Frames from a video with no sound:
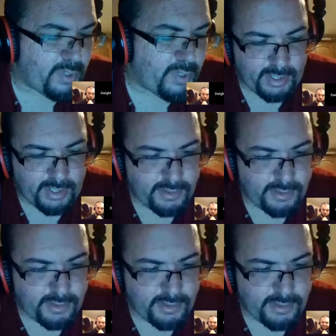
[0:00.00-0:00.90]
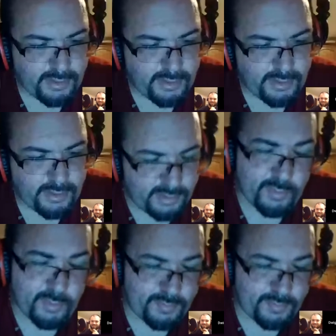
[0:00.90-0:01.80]
and
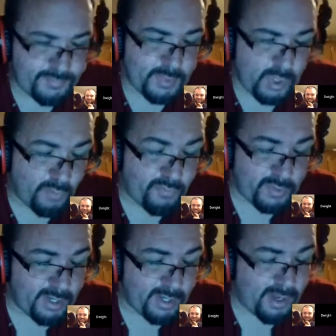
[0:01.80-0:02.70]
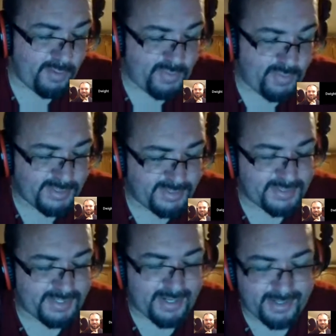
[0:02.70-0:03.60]
their hopefully offense is going